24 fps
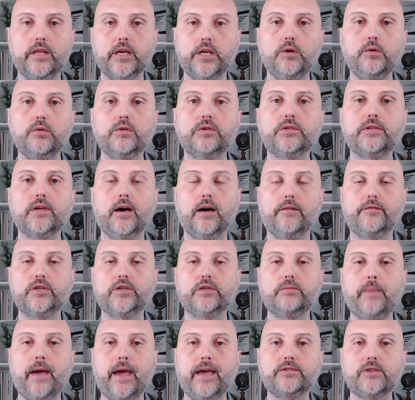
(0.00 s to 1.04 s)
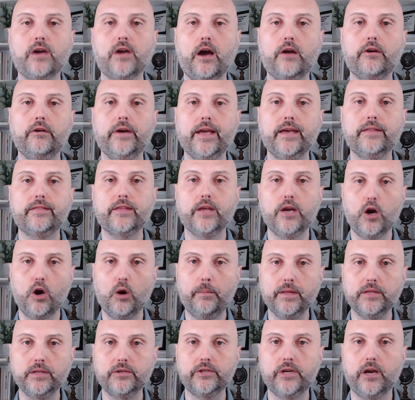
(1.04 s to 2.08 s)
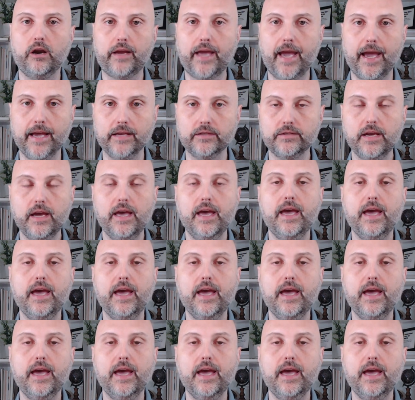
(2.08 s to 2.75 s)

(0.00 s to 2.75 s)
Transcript: the use of space underneath an open staircase.